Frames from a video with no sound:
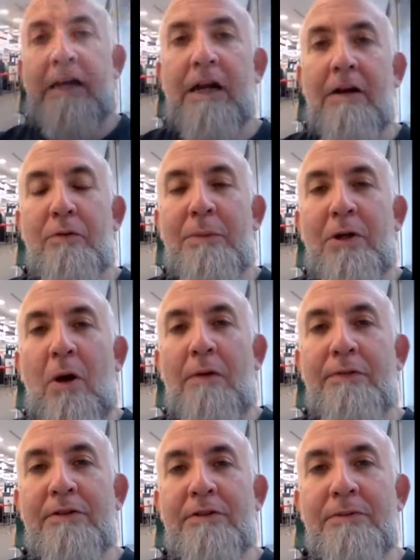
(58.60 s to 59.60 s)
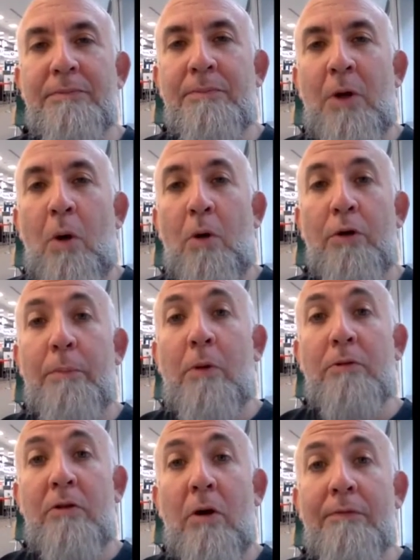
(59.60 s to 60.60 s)
a government office or the
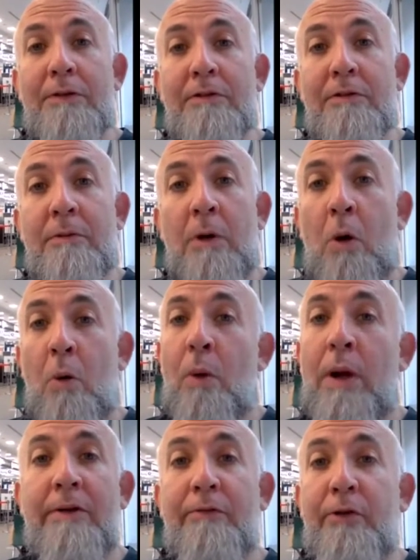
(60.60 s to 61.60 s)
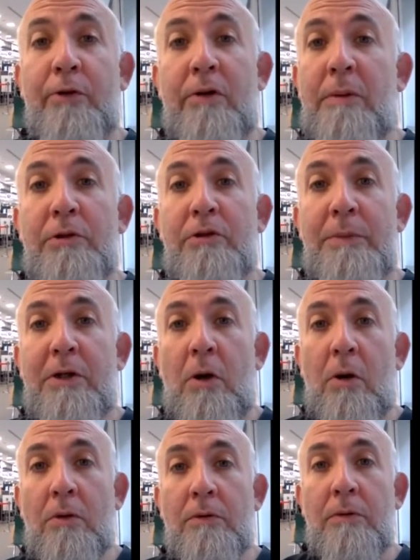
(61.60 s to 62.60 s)
post office, waiting for your number to be
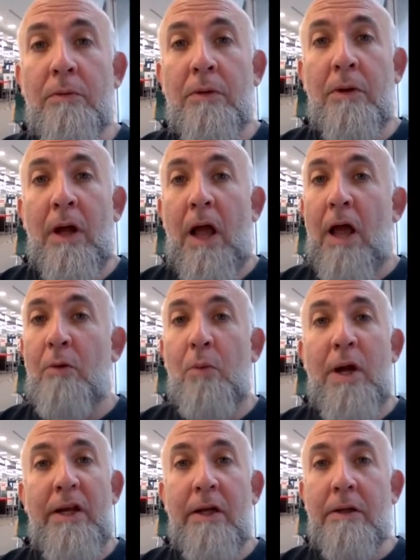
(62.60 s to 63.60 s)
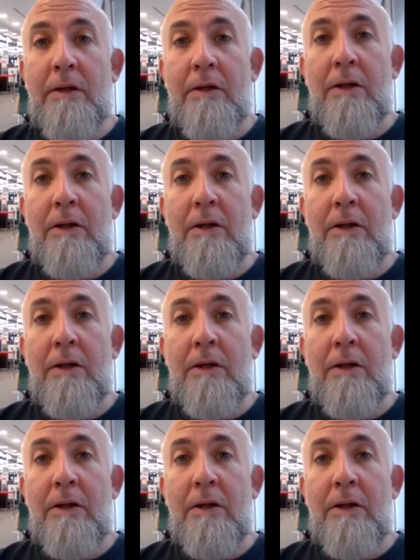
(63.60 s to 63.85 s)
called. And waiting.